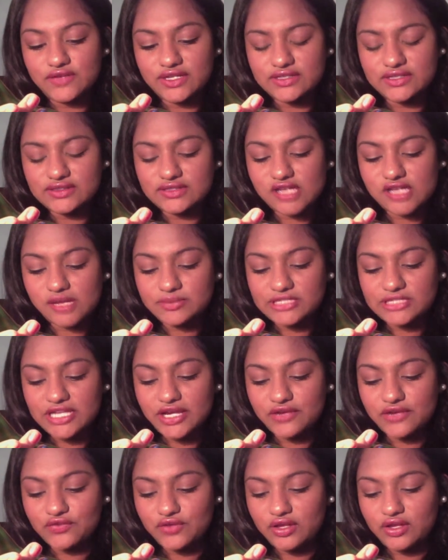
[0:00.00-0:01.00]
It stops
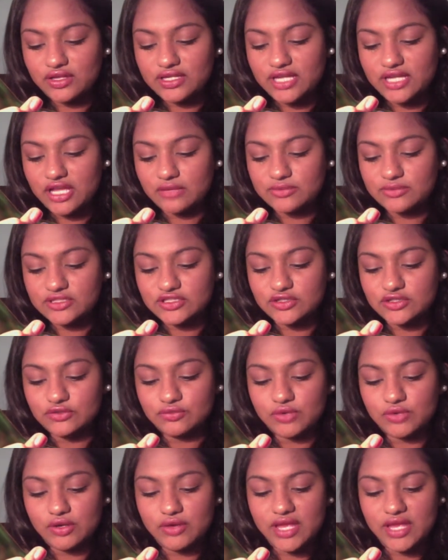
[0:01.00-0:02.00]
hair fall and helps to
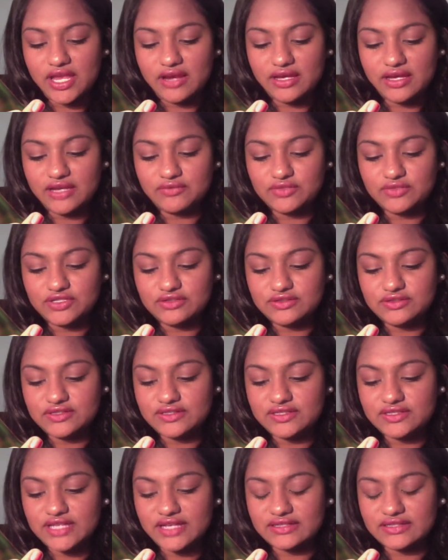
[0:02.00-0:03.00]
grow hair. It
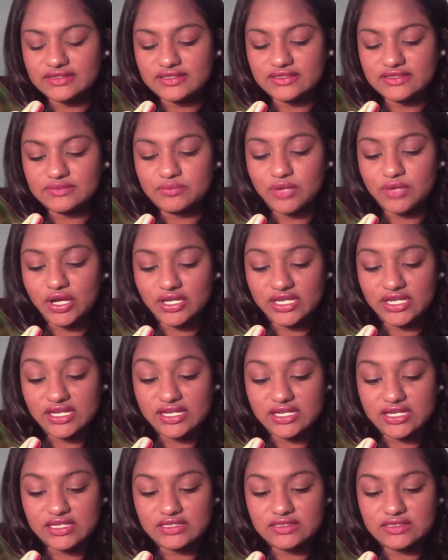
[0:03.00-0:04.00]
reduces excess body
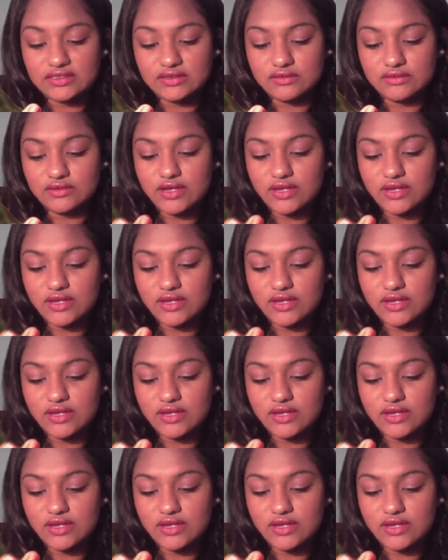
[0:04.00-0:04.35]
heat too.